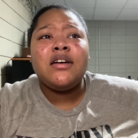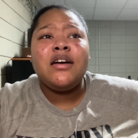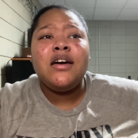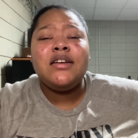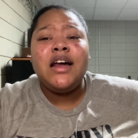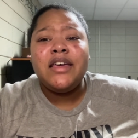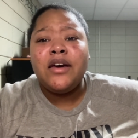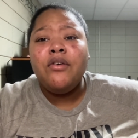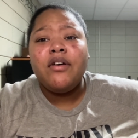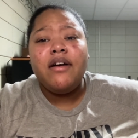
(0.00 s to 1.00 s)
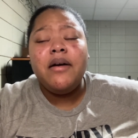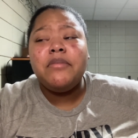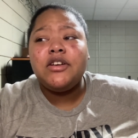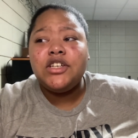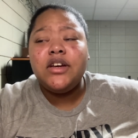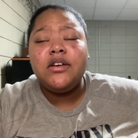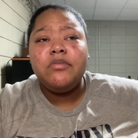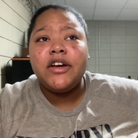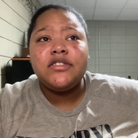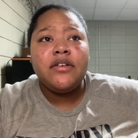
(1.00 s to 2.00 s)
not yoke her up, but she
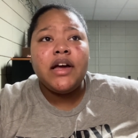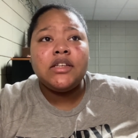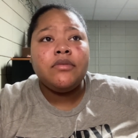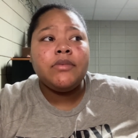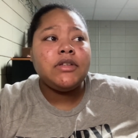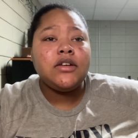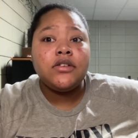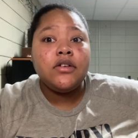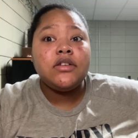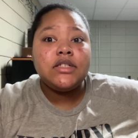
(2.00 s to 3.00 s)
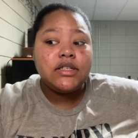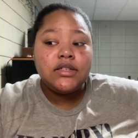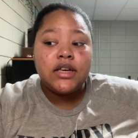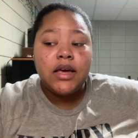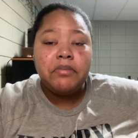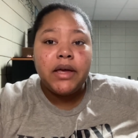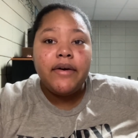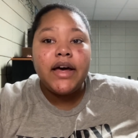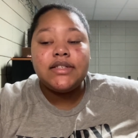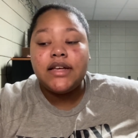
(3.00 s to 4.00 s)
brings her out the room and tells her, keep your ass